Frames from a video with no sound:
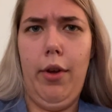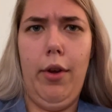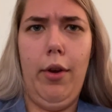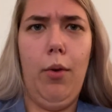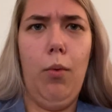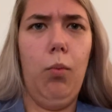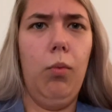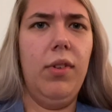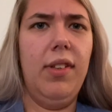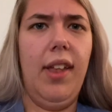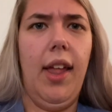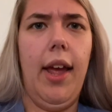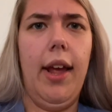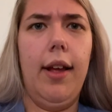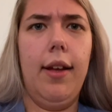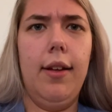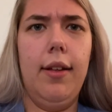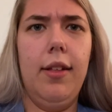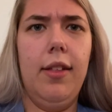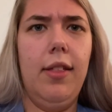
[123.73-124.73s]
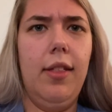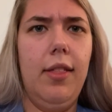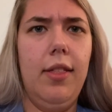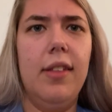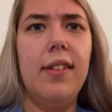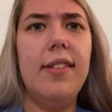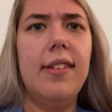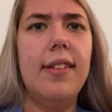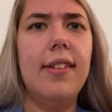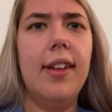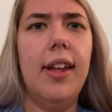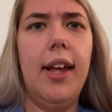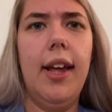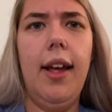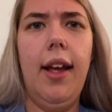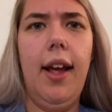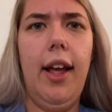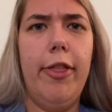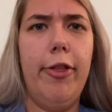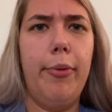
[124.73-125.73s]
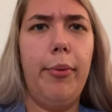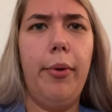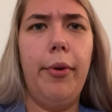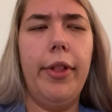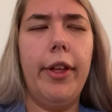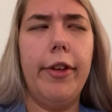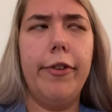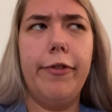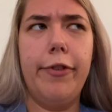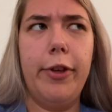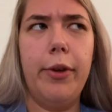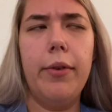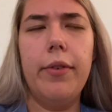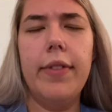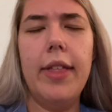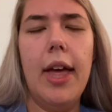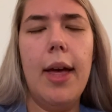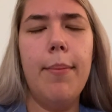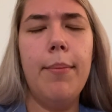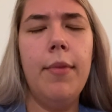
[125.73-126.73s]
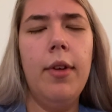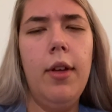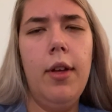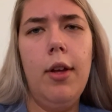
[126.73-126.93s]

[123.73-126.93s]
was like, this is it, and there were only a few of them,